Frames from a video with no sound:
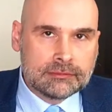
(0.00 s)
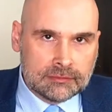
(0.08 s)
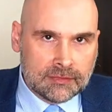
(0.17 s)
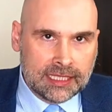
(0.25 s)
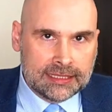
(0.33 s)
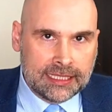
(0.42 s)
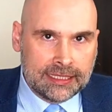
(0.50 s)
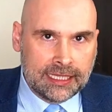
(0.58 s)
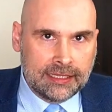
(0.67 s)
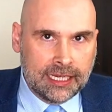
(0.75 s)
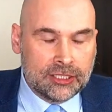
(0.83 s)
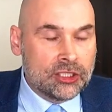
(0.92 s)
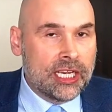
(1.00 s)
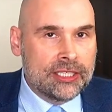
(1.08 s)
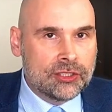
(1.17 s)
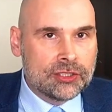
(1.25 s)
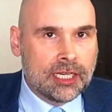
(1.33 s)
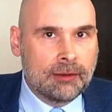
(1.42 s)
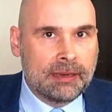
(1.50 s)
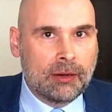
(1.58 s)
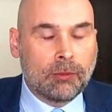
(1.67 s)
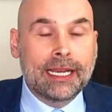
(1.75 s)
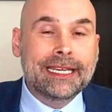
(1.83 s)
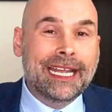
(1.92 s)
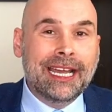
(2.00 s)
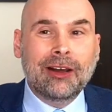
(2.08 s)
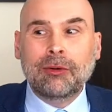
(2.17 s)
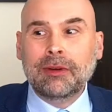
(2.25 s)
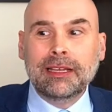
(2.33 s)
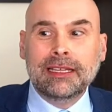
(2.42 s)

like I said, that a change is coming. Right now,